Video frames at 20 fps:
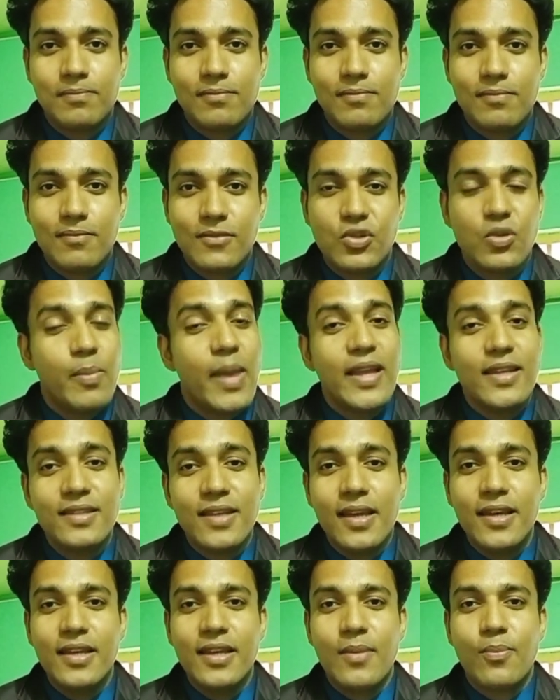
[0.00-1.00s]
So
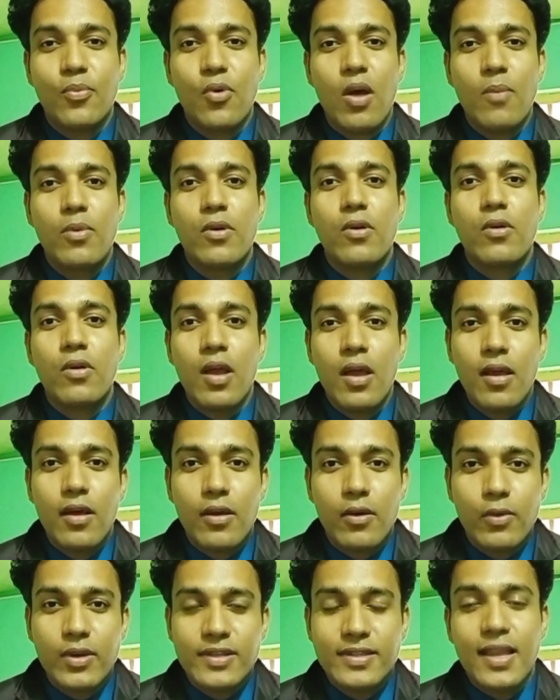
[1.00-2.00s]
maintaining a proper
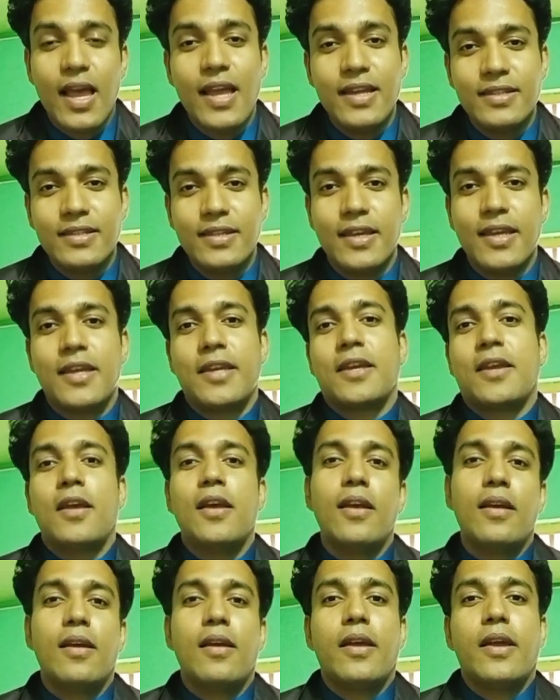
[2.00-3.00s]
reciting
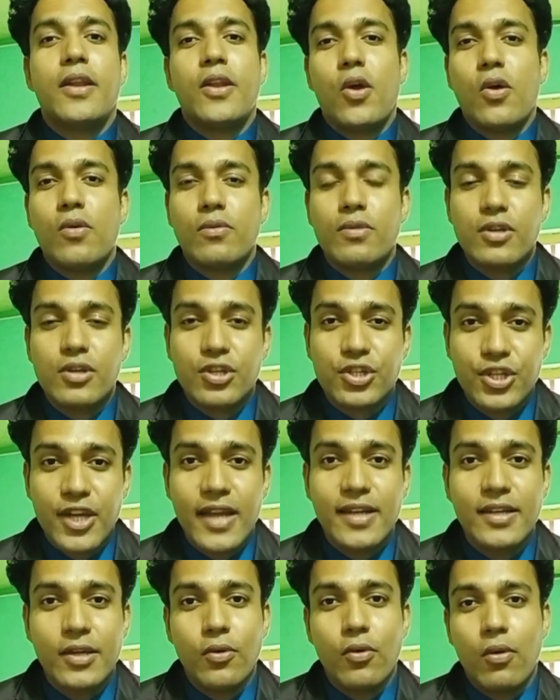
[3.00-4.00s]

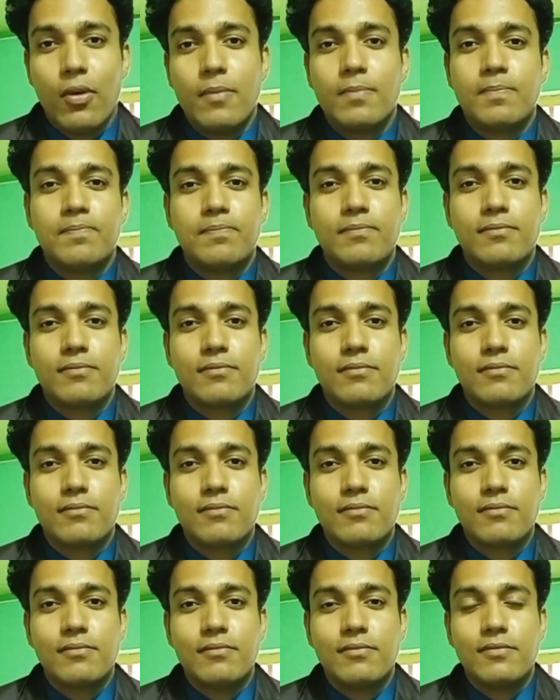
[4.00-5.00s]
schedule
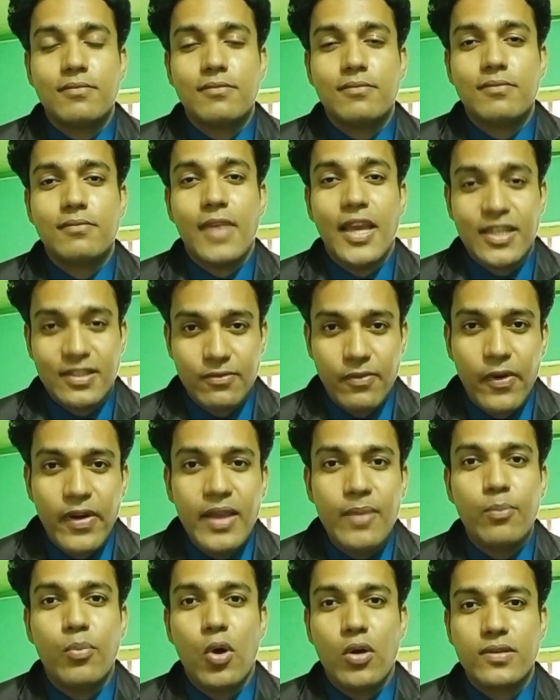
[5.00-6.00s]
is very
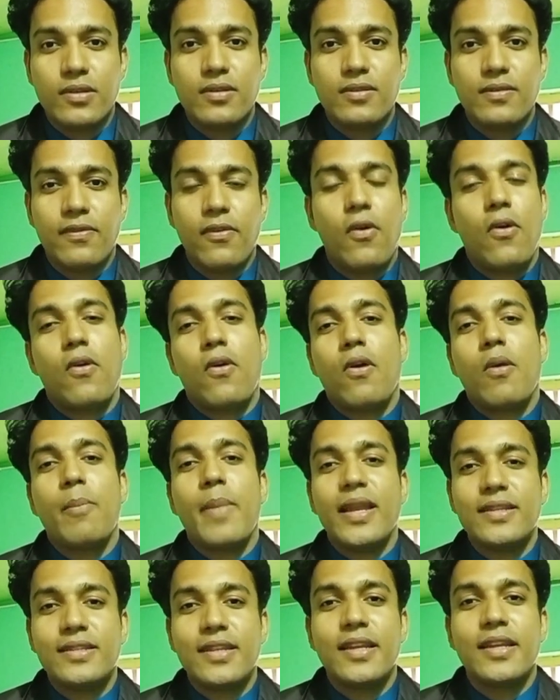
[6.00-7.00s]
important for
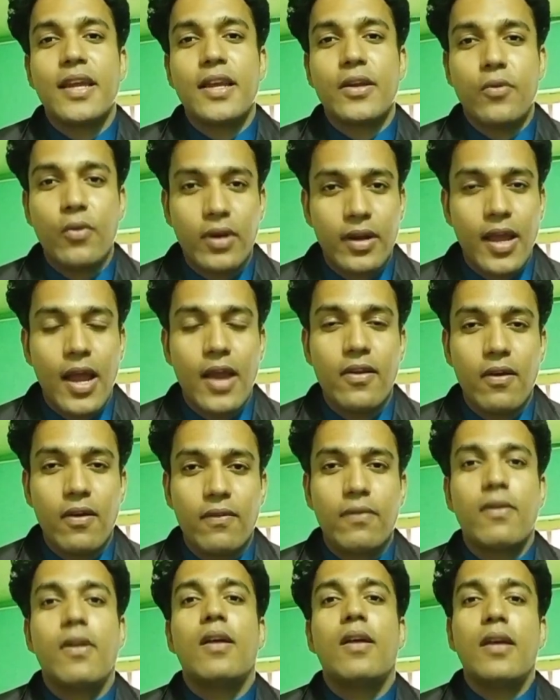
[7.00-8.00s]
maintaining a good kind of
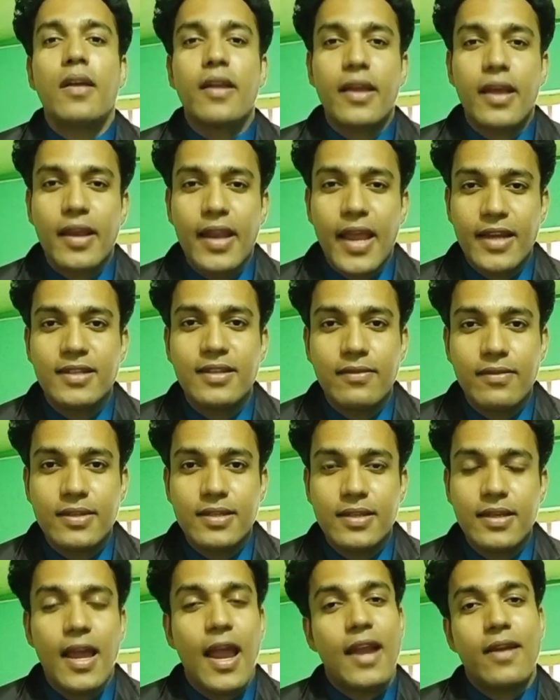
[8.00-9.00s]

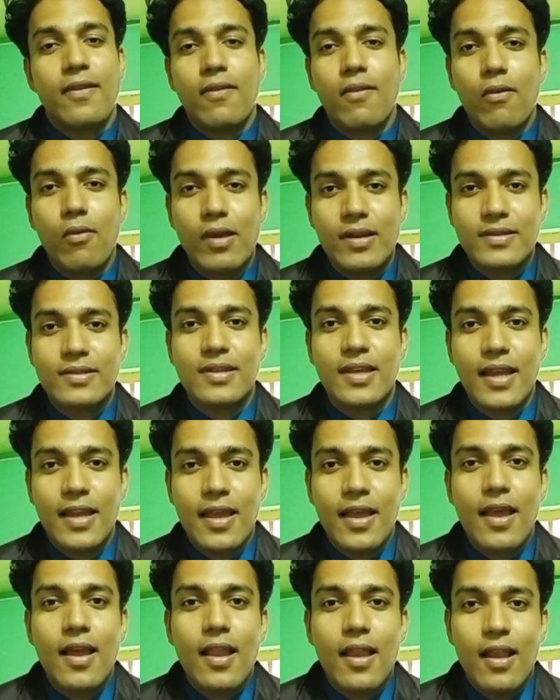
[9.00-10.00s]
connectivity and fluency
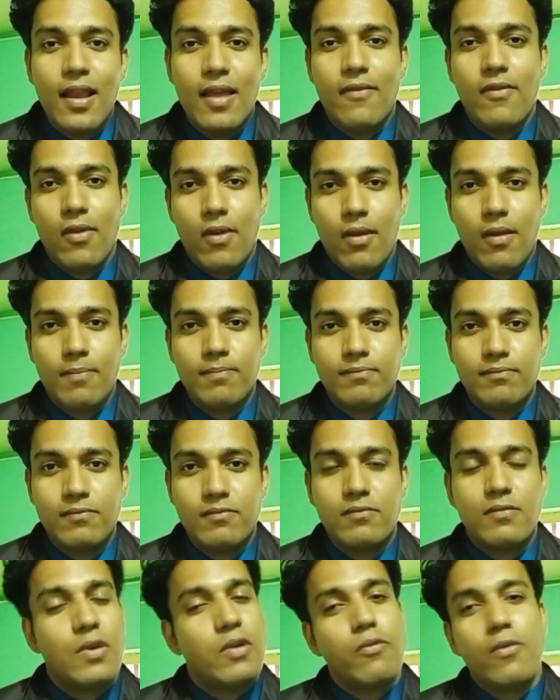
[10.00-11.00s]
level
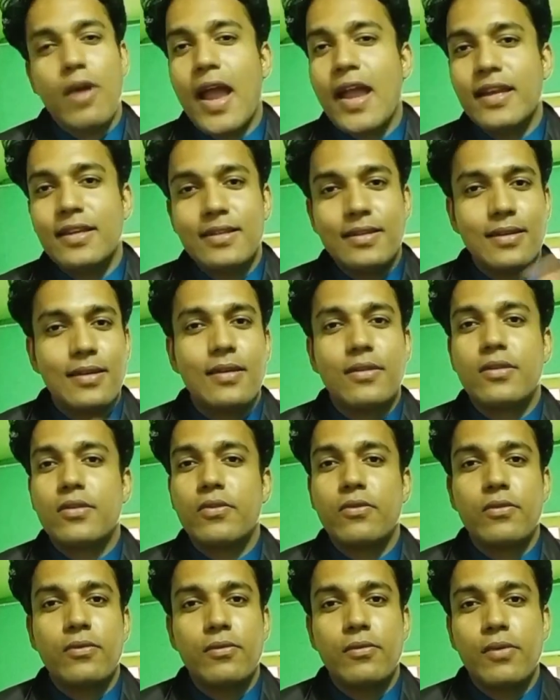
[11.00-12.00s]
right
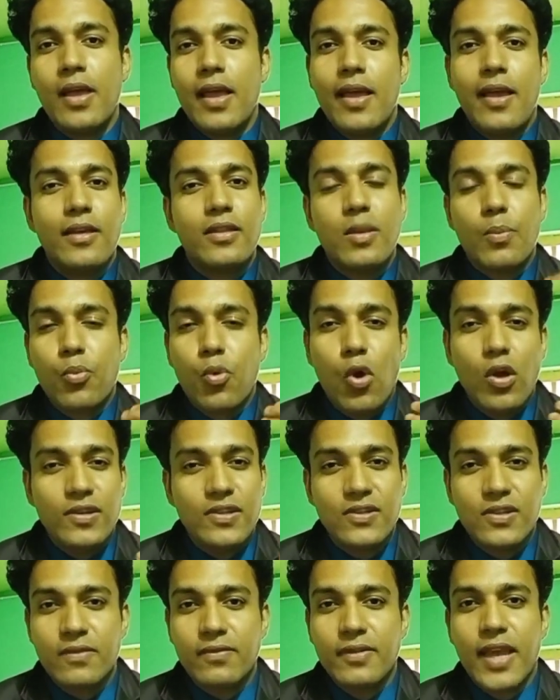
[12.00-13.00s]
through the process
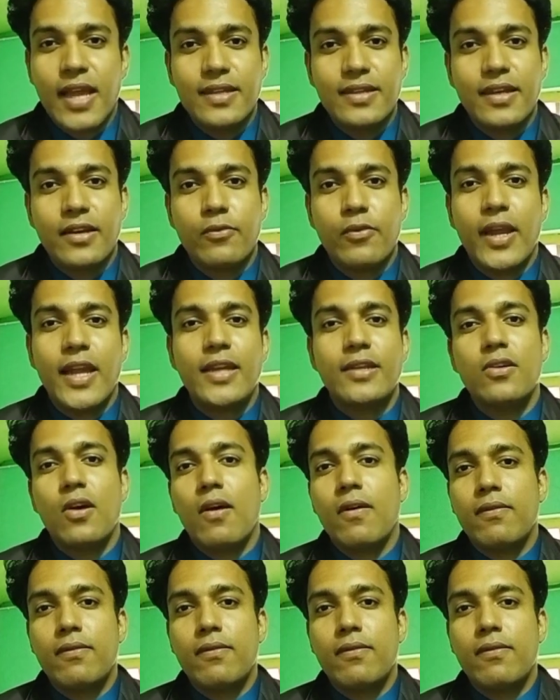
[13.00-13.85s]
of getting rid of